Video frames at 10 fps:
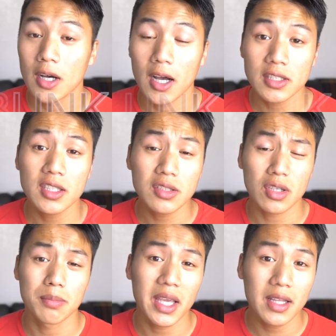hostels
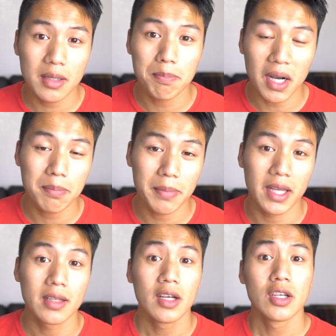are mainly bunk
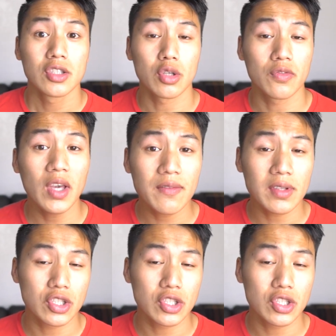bed. So if you have the